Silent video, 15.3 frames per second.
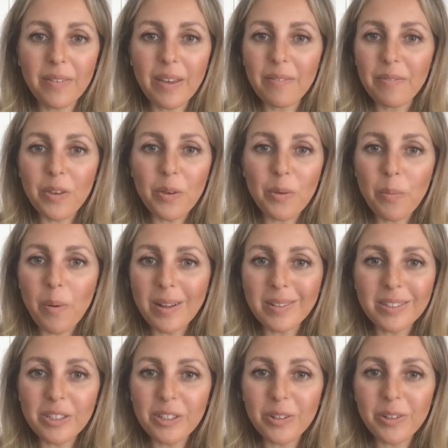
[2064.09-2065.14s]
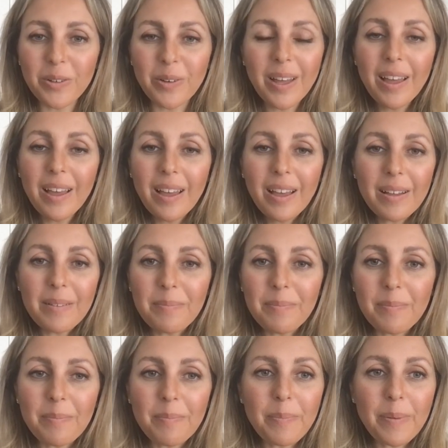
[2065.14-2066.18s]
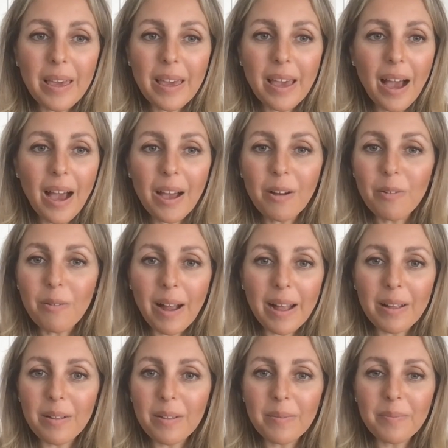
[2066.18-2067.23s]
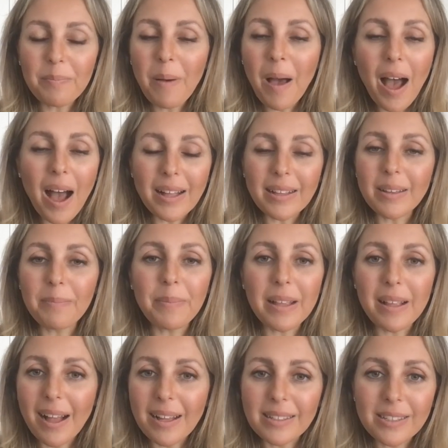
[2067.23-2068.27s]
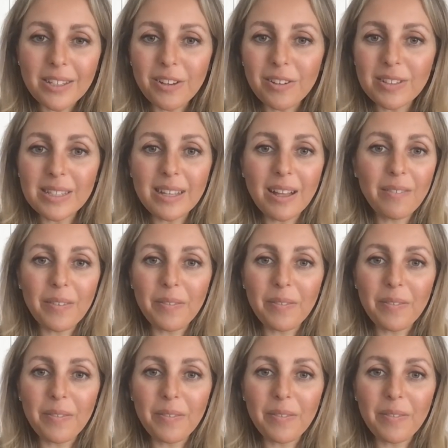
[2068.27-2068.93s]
If you want to be a great partner, be nice to yourself.